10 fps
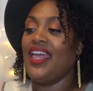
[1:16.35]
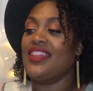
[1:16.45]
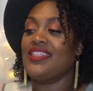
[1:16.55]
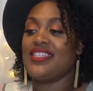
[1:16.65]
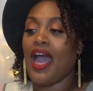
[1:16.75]

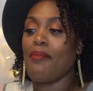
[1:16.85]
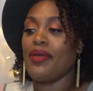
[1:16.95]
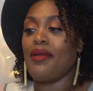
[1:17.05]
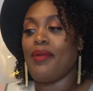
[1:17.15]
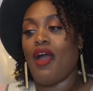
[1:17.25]
The
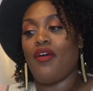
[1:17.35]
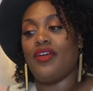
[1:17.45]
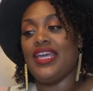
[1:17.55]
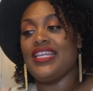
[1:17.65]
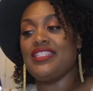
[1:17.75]
topic
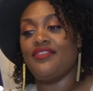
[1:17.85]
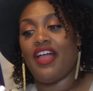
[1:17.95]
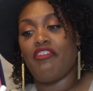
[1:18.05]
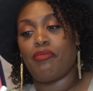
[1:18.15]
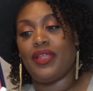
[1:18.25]
about
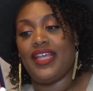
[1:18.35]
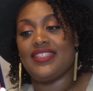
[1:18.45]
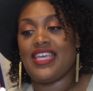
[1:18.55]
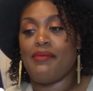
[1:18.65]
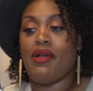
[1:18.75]
end-of-life
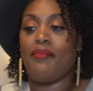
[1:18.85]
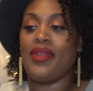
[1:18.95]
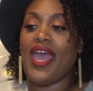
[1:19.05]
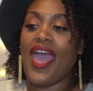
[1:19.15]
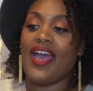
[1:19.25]
plans came up,
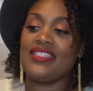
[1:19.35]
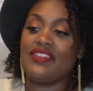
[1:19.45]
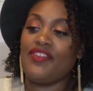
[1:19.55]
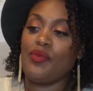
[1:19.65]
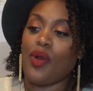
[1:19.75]
and I asked
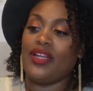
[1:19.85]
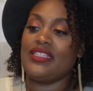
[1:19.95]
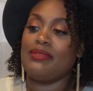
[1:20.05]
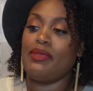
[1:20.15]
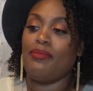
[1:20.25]
if he wanted
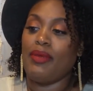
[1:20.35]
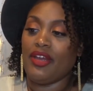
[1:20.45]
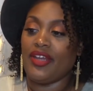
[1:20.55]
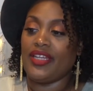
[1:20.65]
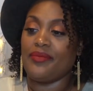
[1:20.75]
to be
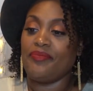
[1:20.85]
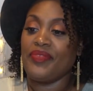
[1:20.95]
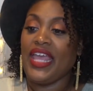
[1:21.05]
buried.